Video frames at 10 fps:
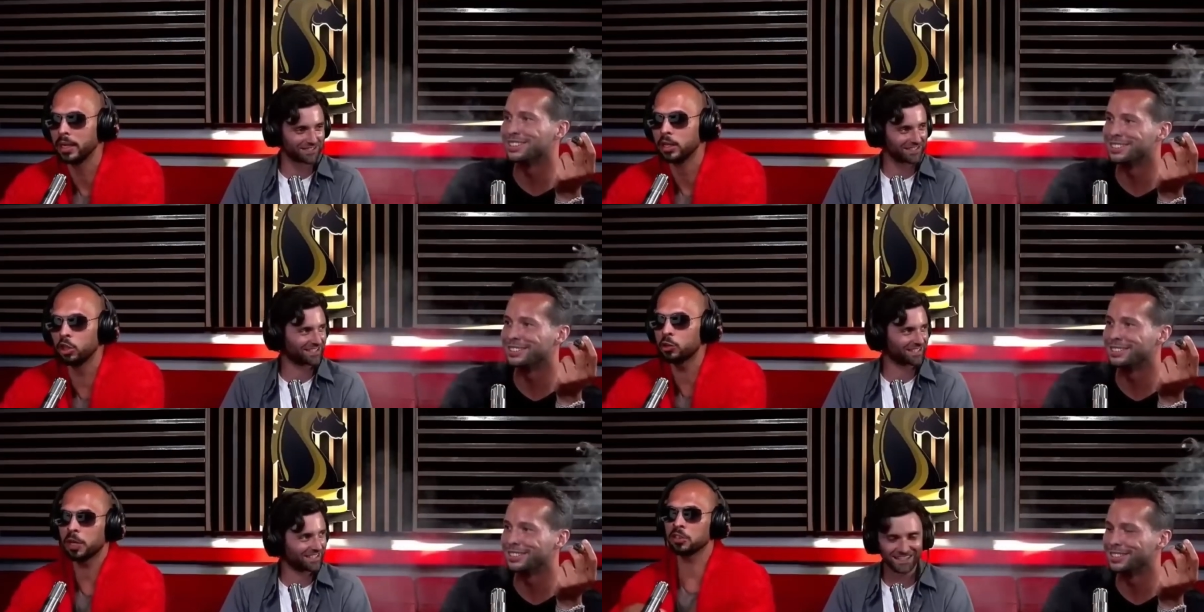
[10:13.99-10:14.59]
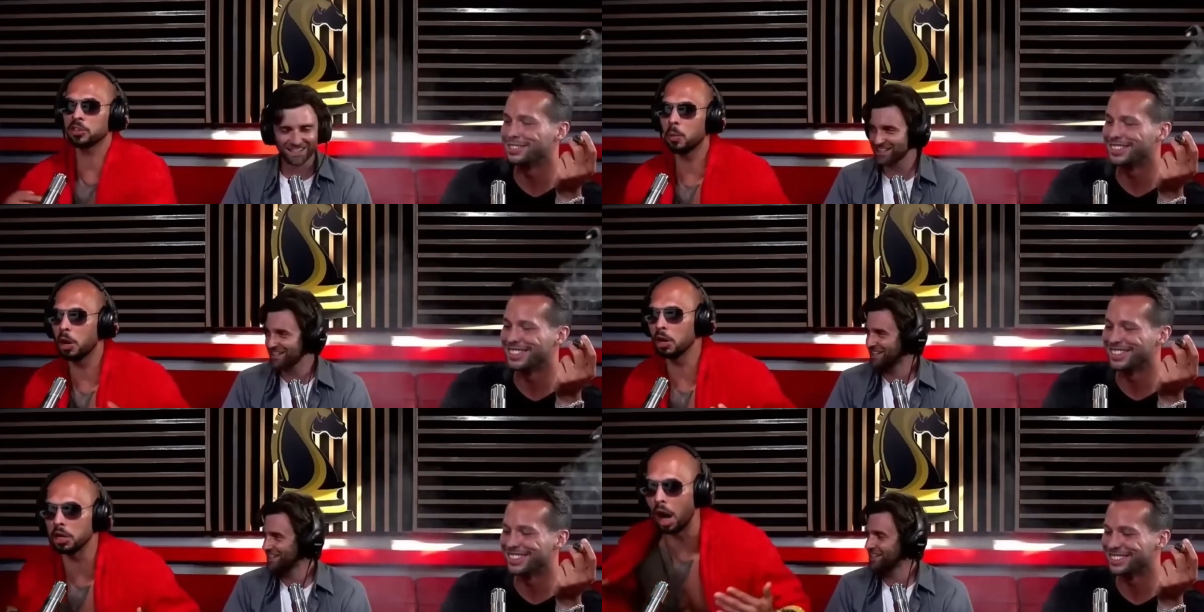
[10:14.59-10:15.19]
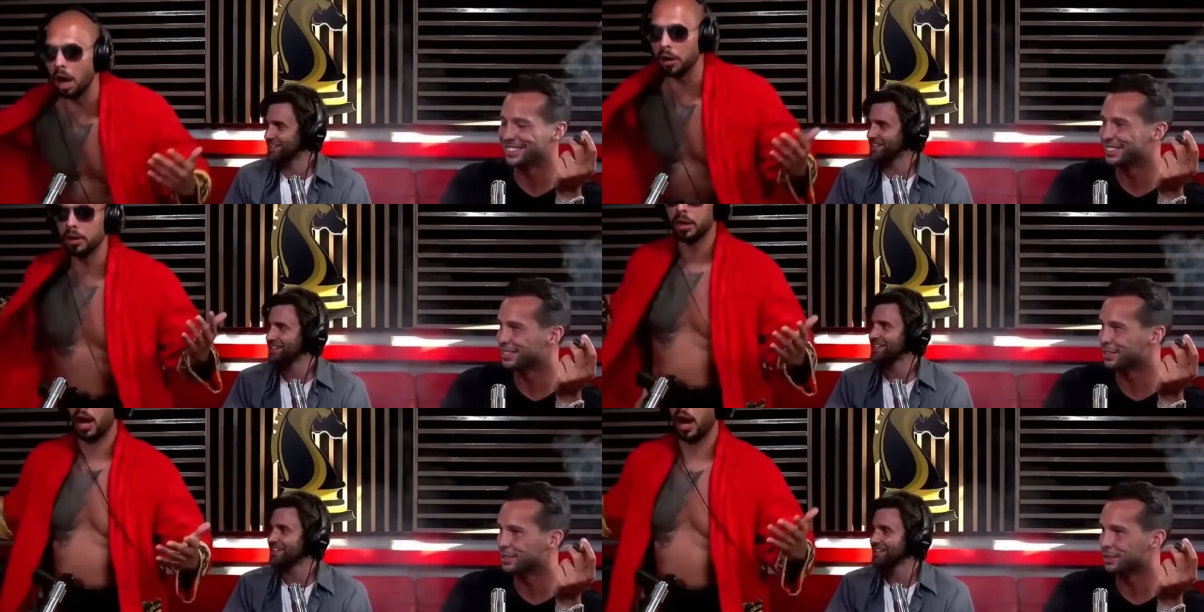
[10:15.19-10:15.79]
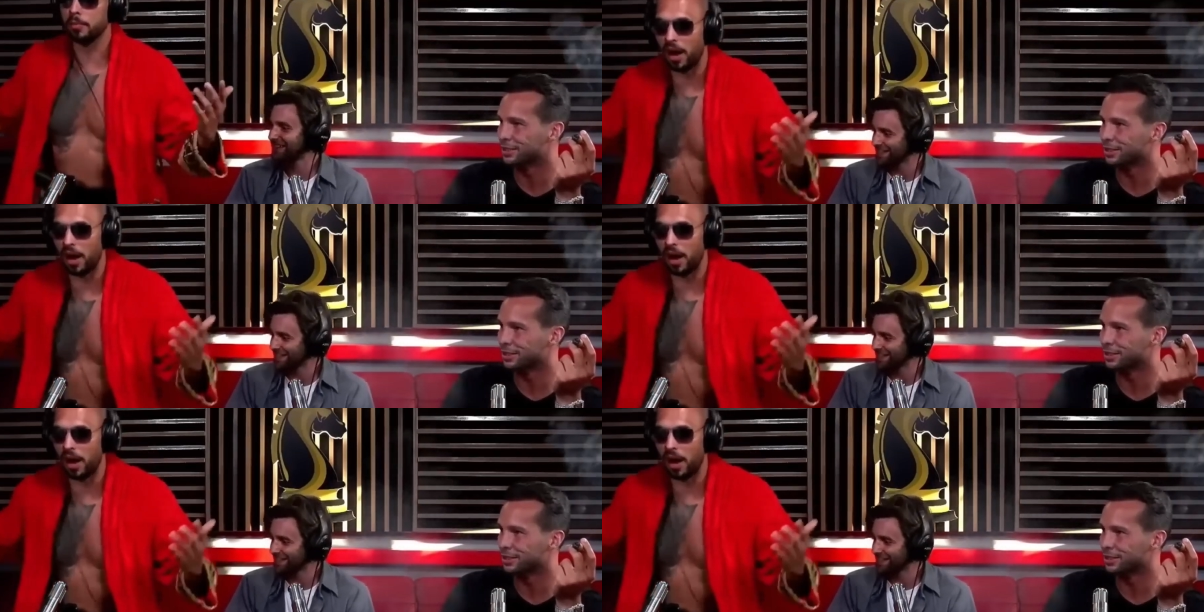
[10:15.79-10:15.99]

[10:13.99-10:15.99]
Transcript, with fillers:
Speaker 1: Just because I'm wearing a gun, I'm